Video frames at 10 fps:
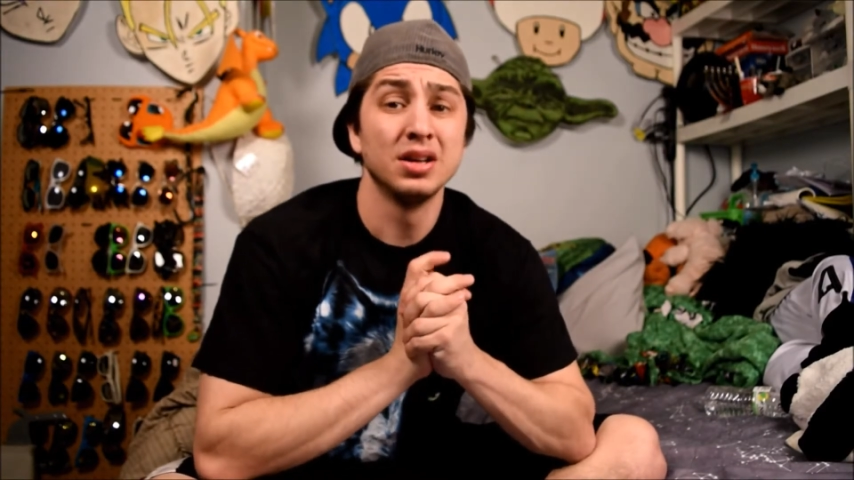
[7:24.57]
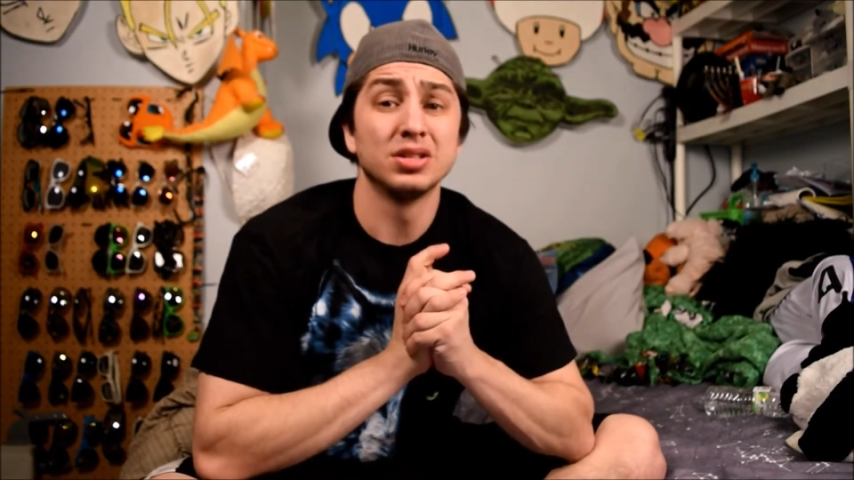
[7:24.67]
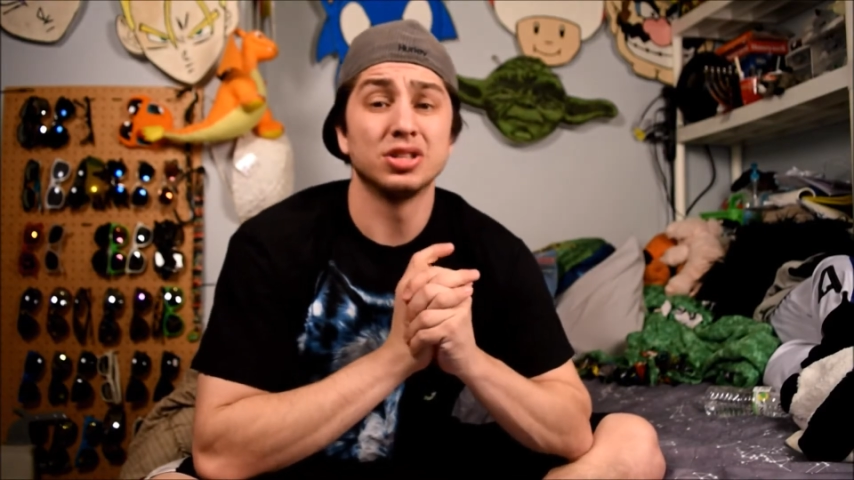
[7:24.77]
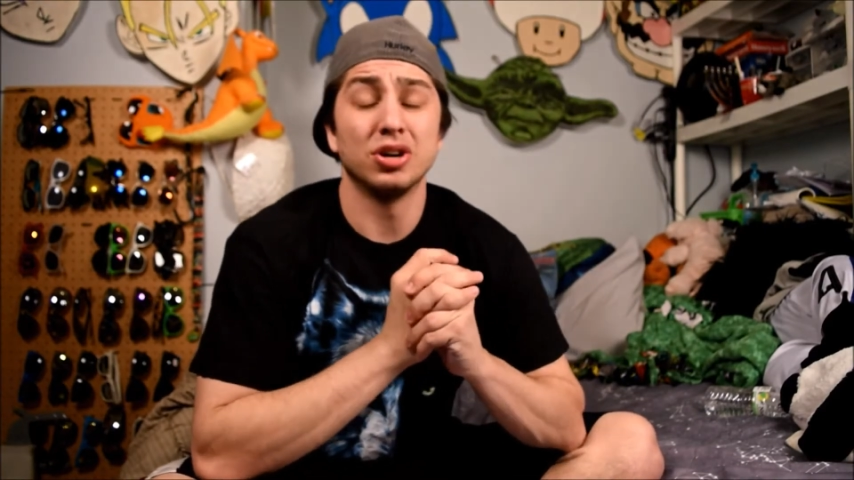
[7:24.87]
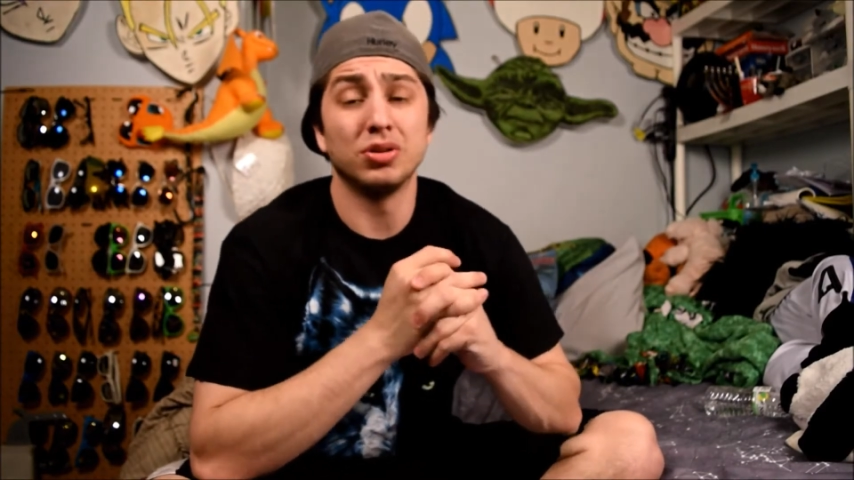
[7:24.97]

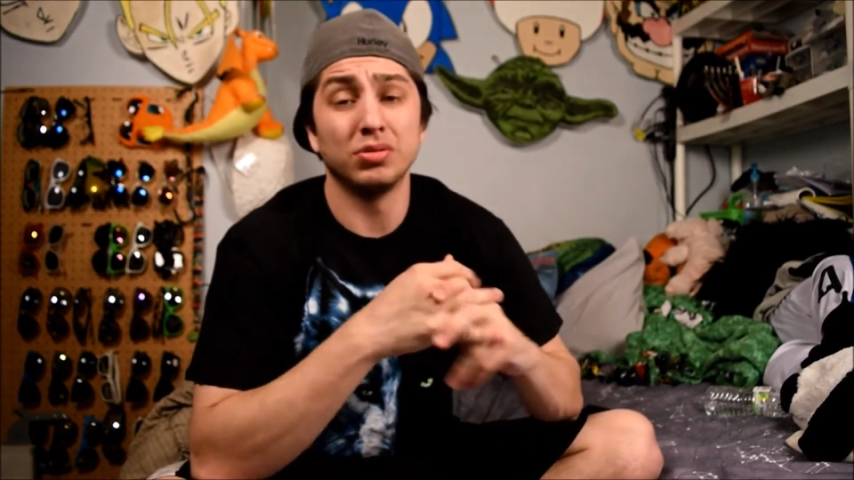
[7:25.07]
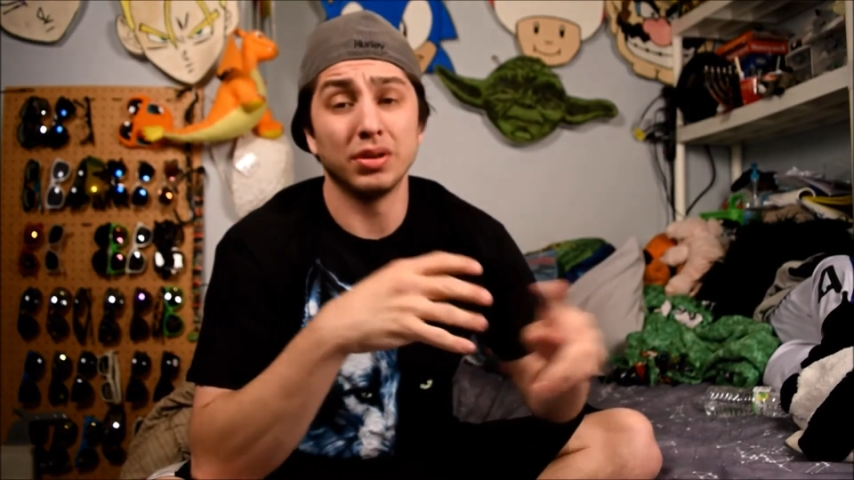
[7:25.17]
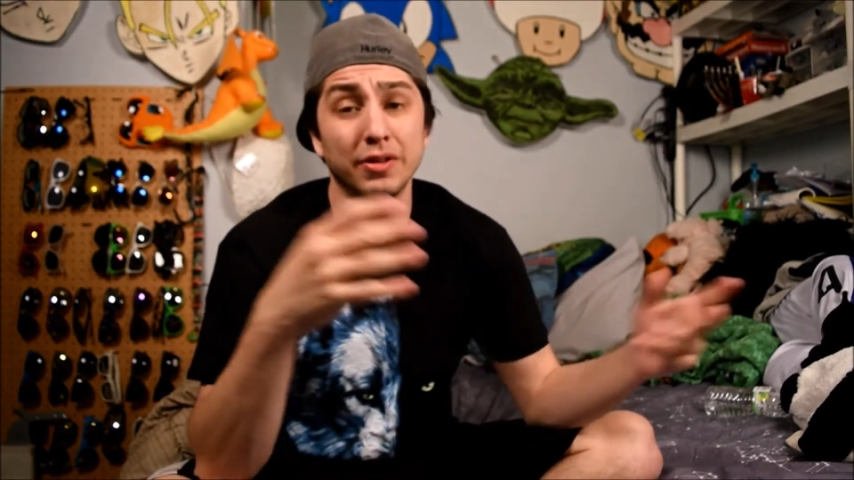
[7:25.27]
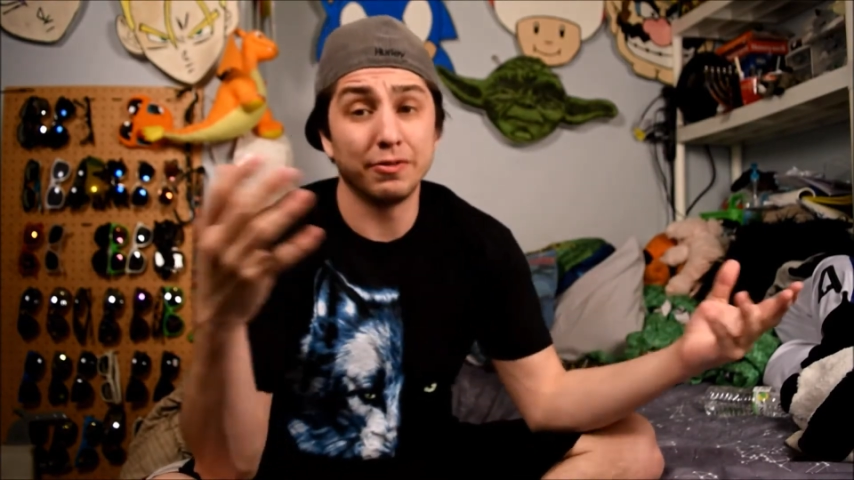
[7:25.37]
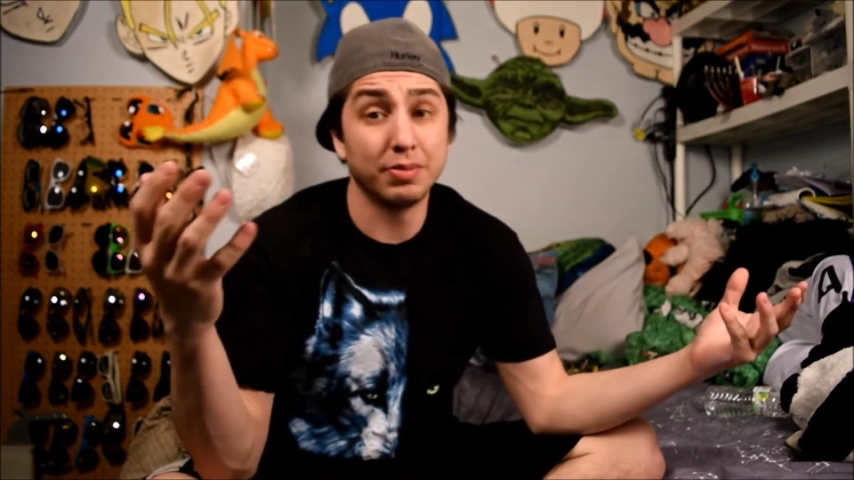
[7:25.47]
So
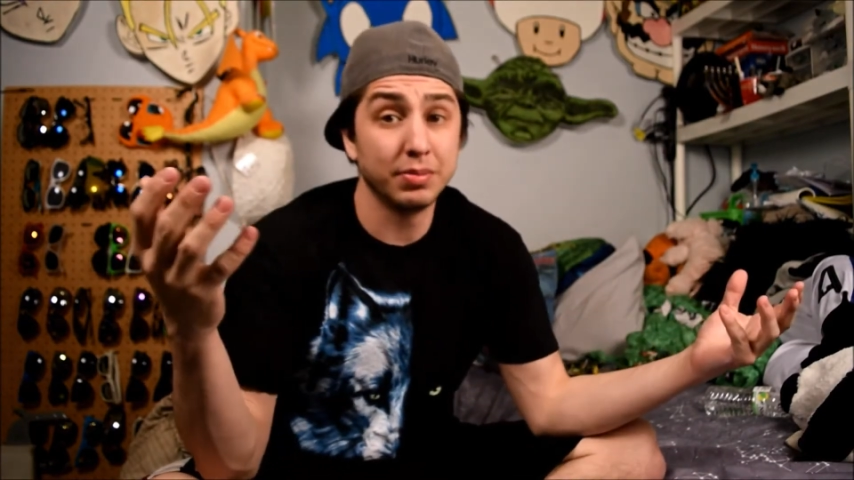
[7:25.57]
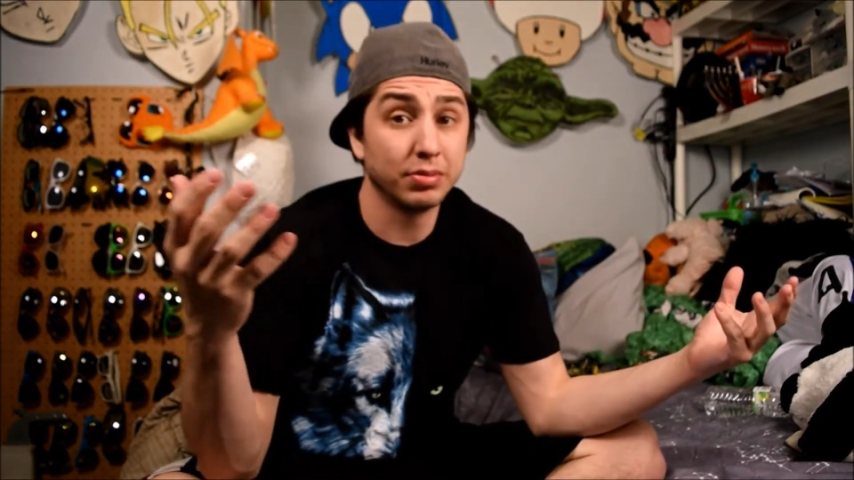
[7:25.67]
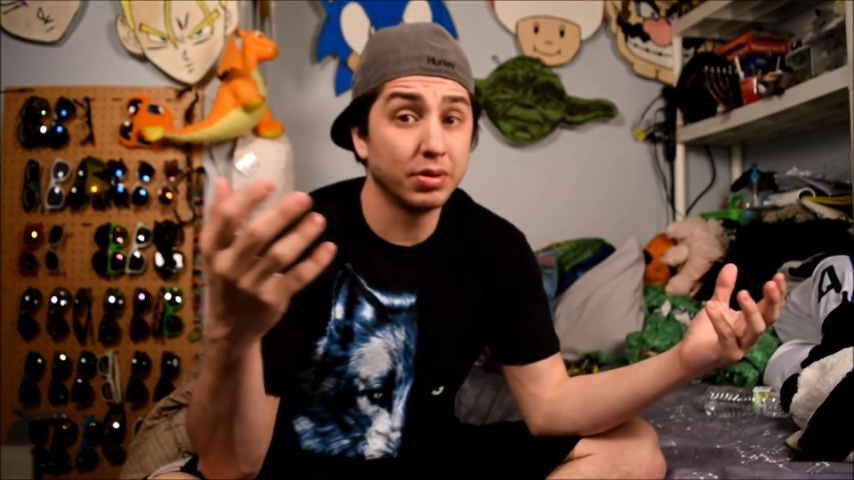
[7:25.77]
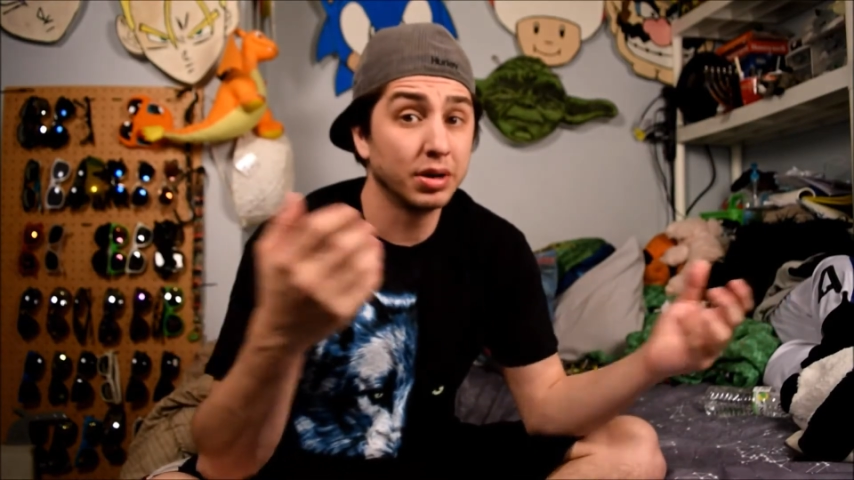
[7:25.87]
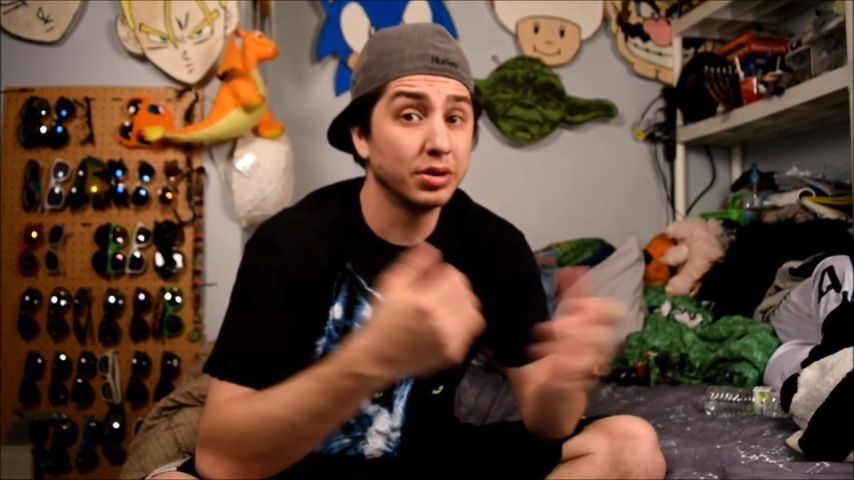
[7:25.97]
if people
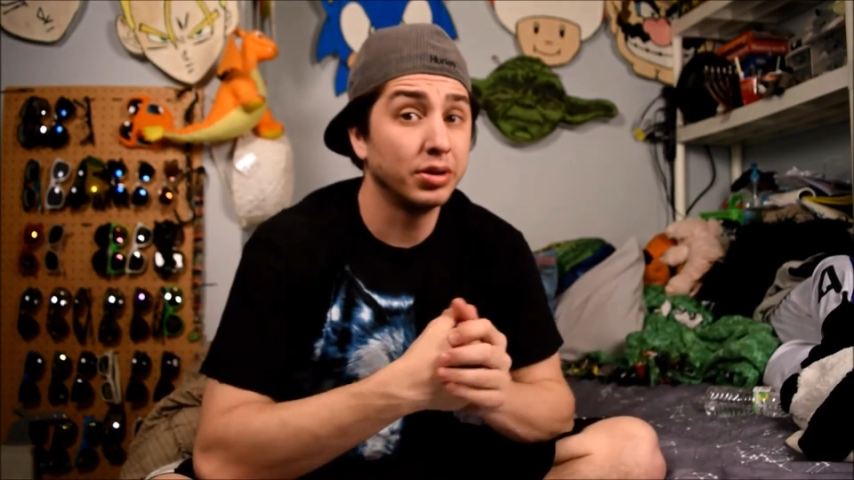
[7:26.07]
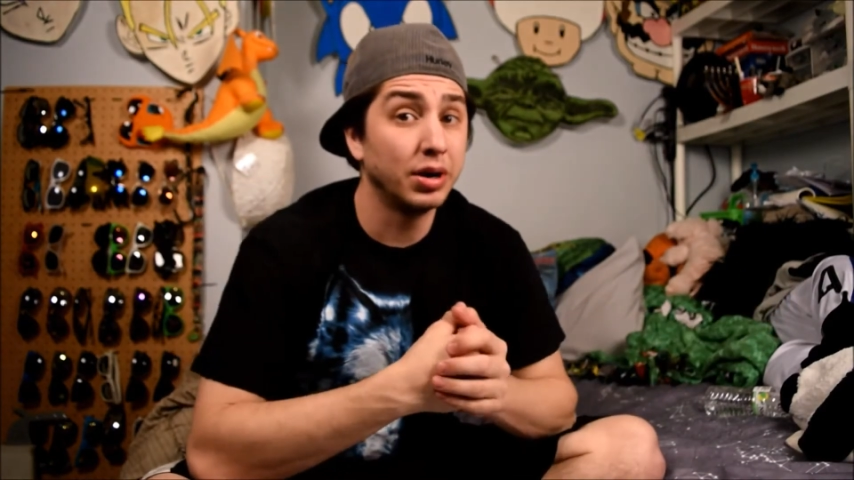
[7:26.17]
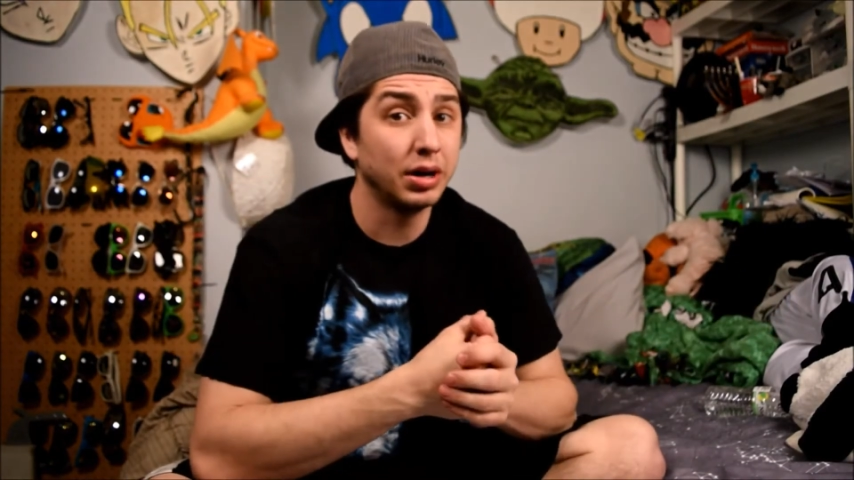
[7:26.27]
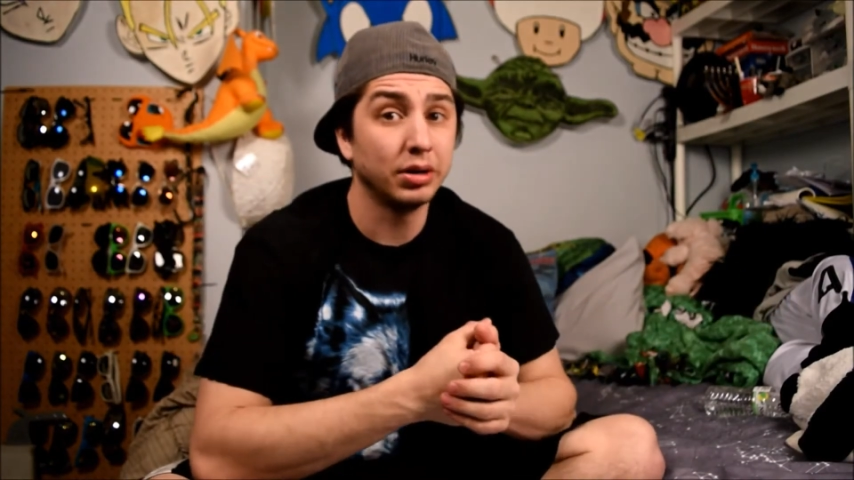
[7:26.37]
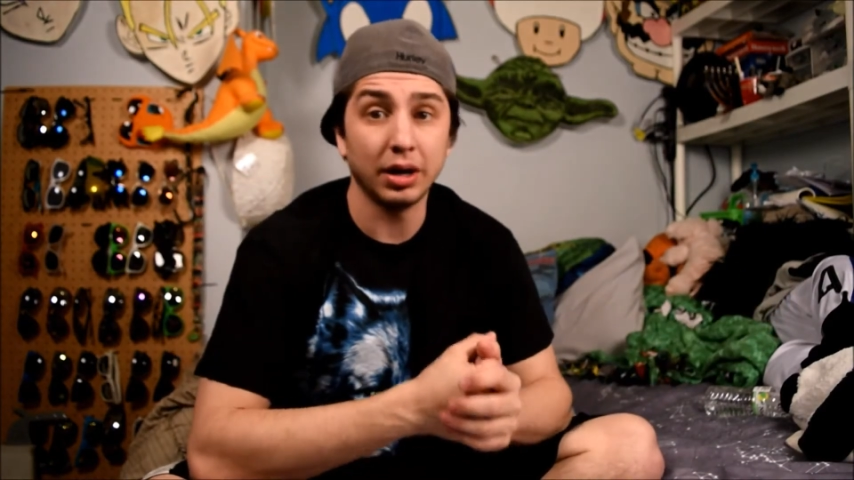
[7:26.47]
want to know how